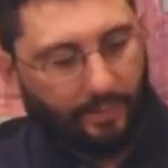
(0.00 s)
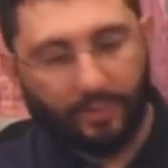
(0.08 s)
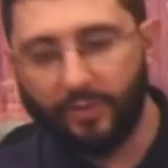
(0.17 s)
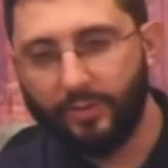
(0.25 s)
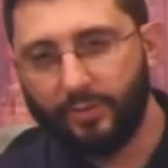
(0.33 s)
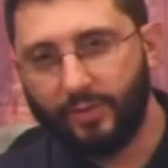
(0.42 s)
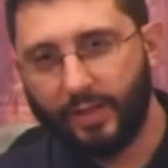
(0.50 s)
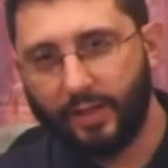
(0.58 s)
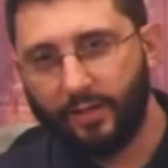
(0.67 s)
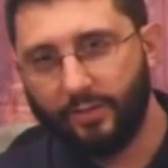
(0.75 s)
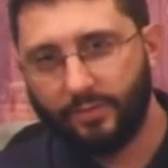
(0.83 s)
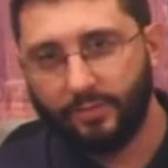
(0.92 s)
I'm going to do a
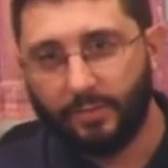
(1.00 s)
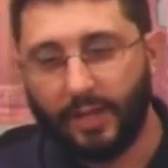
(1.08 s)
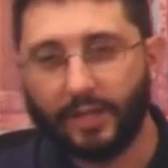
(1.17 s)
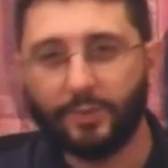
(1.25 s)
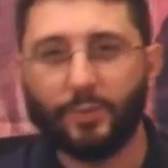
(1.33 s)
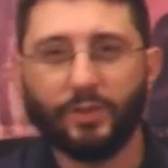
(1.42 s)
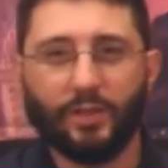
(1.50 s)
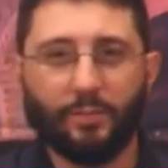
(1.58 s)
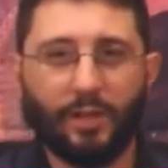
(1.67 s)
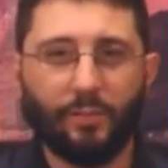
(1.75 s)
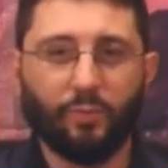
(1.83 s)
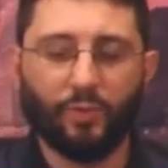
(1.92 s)
video. My next one
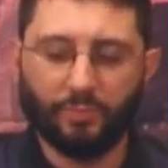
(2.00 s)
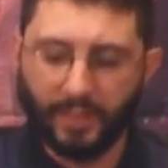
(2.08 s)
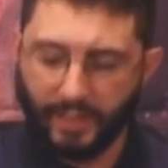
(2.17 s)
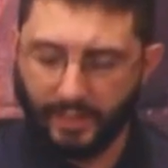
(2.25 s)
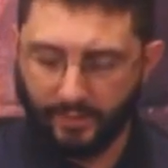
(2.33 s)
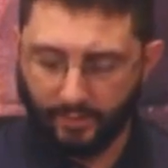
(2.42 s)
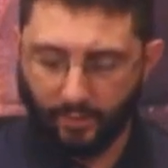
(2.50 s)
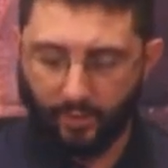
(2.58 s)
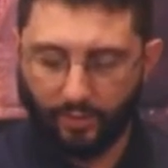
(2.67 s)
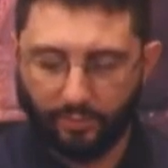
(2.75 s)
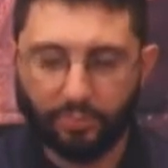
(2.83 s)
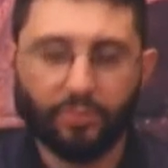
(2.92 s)
coming up will be
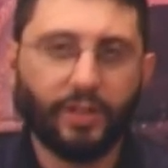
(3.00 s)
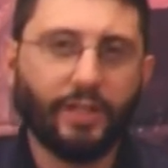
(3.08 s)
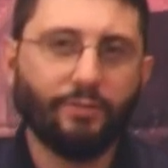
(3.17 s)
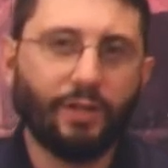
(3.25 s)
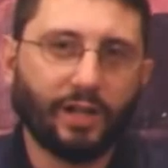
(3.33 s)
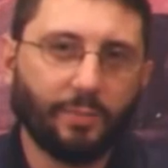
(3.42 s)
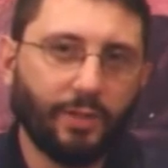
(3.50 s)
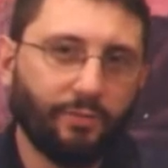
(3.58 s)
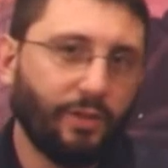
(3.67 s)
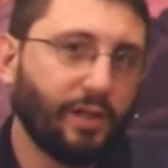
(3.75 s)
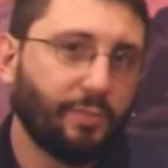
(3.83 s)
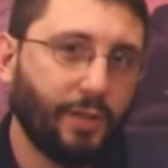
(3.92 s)
on
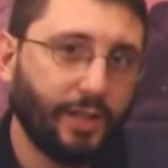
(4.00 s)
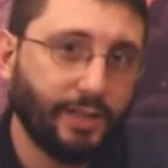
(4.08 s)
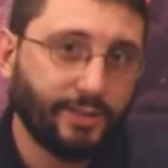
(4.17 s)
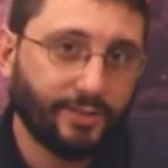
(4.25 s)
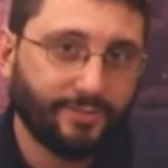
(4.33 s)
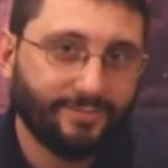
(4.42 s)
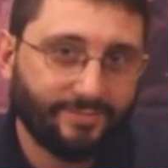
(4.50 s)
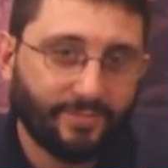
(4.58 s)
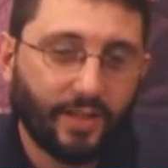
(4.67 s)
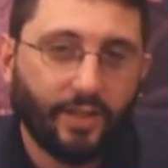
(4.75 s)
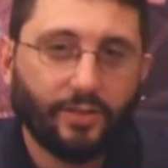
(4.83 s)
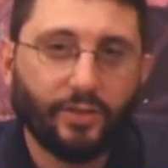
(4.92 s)
pre-Ruckman Ruckmanites
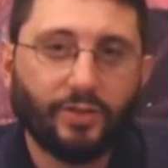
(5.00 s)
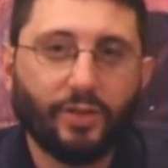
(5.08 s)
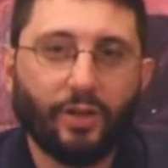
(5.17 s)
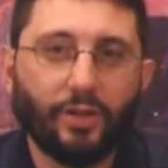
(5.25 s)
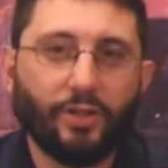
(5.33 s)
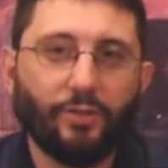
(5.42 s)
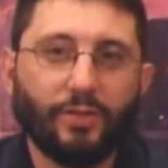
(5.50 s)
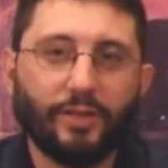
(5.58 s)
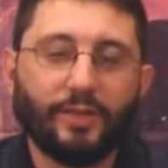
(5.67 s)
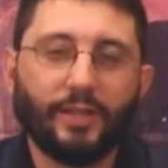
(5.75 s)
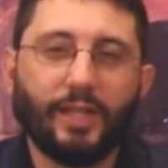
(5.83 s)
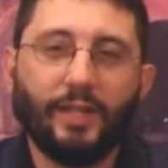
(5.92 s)
to show you
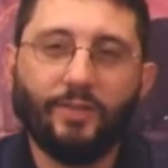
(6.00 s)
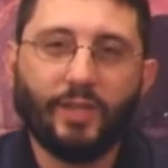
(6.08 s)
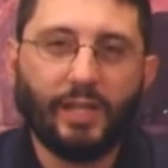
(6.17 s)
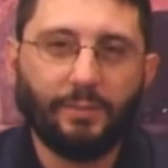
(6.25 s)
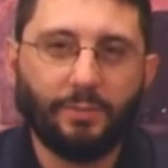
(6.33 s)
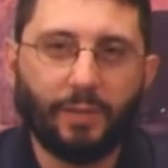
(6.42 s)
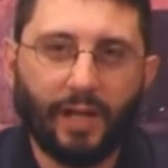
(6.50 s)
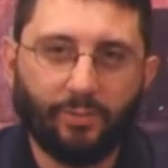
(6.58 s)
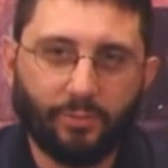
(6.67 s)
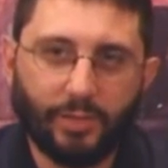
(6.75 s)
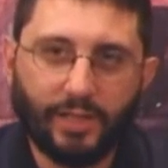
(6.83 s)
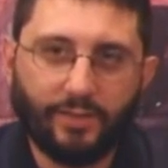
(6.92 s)
that the King James
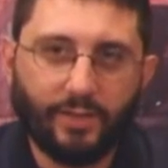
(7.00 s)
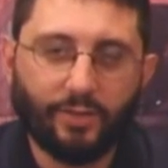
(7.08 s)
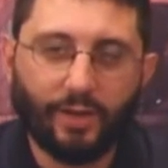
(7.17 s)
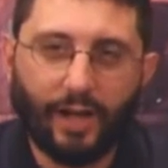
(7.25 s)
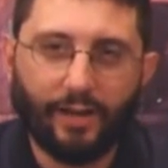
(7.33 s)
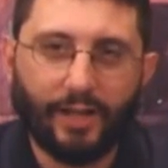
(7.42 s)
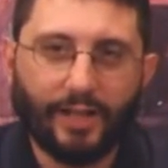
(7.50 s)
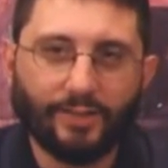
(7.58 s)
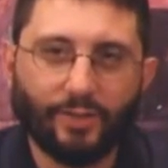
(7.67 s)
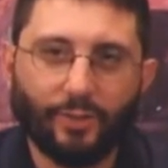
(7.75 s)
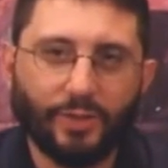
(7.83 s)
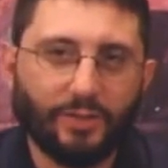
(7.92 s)
Bible believing crowd
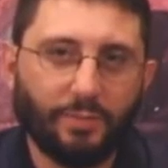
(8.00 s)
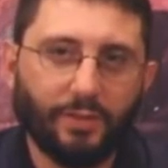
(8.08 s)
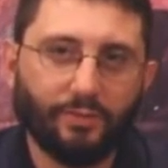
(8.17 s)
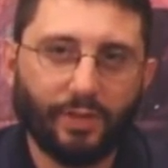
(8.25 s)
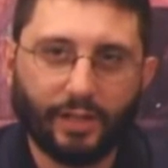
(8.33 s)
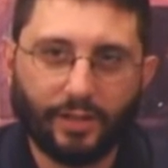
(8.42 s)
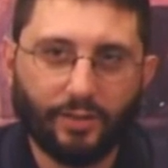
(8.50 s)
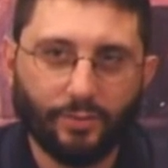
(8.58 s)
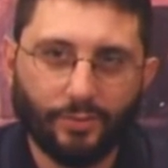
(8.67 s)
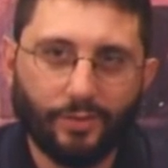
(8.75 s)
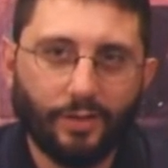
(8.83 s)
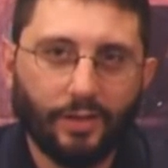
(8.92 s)
has always been
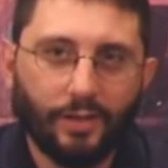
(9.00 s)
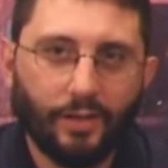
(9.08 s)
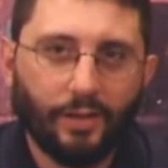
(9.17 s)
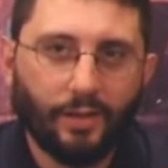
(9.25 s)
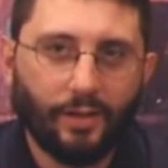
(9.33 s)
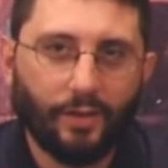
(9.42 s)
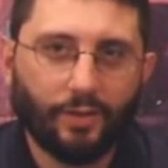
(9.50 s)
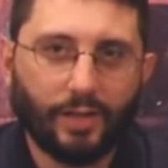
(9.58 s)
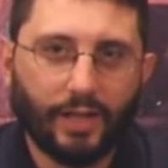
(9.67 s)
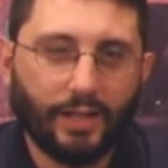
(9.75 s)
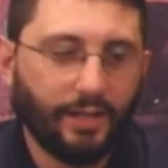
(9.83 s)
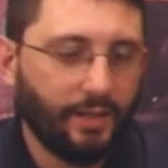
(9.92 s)
ridiculed.
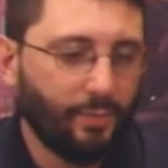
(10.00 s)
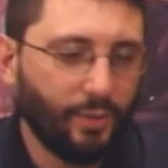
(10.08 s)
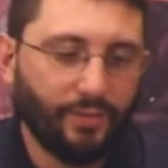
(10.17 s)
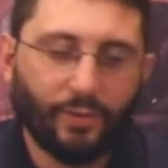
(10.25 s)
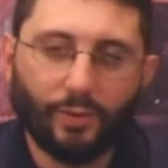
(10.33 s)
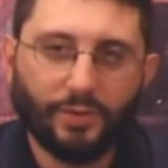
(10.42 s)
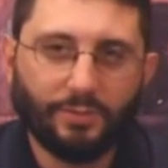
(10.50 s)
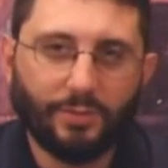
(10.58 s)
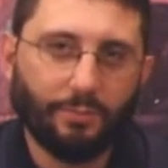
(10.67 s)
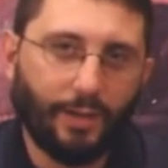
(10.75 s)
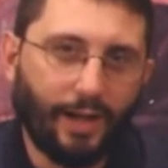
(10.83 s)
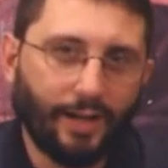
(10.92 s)
Okay, we've always
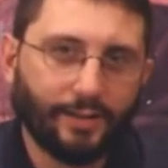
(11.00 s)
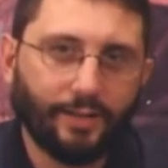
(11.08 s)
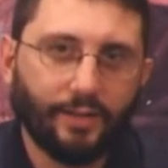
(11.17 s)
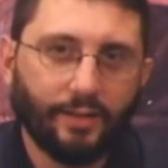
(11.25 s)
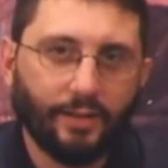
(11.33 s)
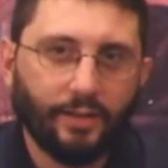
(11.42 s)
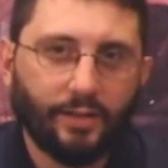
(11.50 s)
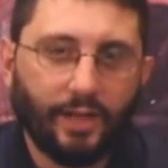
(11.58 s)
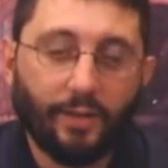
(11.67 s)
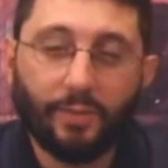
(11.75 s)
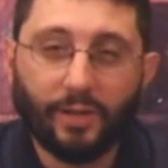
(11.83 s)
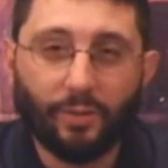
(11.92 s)
been mocked
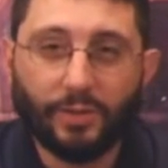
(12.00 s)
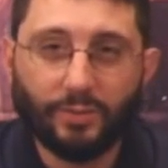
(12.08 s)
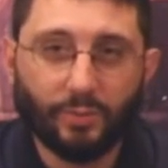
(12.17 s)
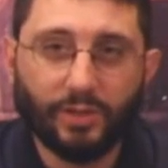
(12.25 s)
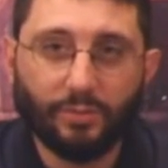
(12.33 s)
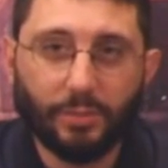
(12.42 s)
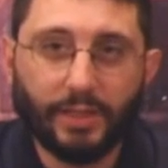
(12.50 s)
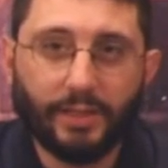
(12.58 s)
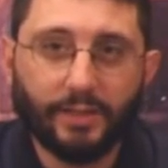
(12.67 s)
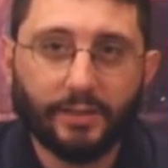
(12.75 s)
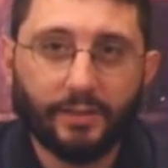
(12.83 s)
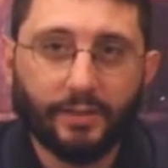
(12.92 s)
and we always will
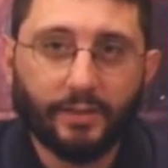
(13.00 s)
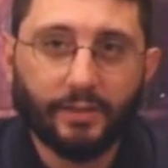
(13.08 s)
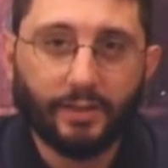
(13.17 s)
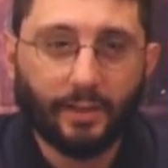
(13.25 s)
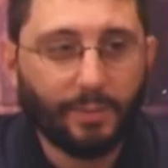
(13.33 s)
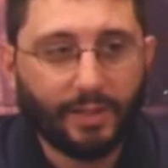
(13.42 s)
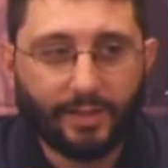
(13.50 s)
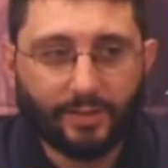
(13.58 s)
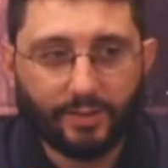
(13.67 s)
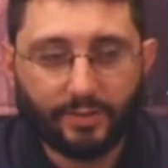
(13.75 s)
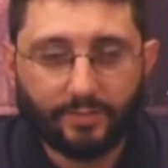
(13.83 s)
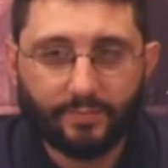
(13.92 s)
be. I mean,
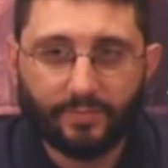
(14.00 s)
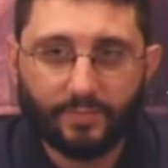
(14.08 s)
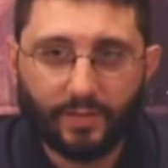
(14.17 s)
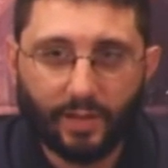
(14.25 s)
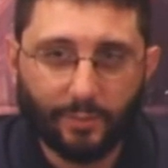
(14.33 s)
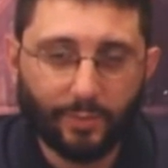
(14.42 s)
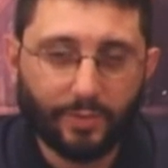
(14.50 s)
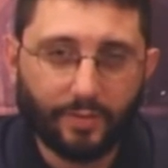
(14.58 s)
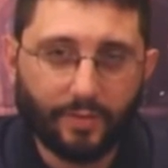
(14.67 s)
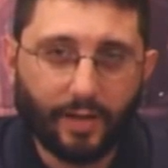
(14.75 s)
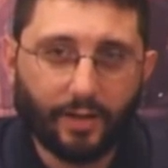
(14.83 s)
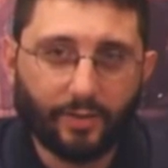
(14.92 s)
that just comes with
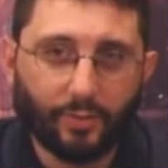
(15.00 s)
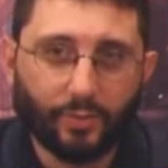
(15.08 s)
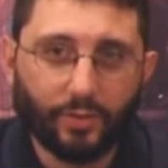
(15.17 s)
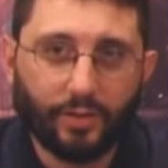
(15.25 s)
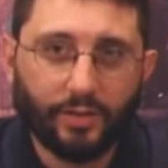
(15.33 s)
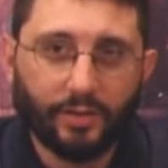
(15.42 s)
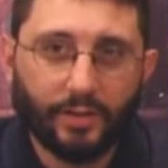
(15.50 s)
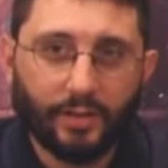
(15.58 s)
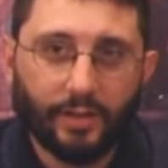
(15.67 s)
the territory.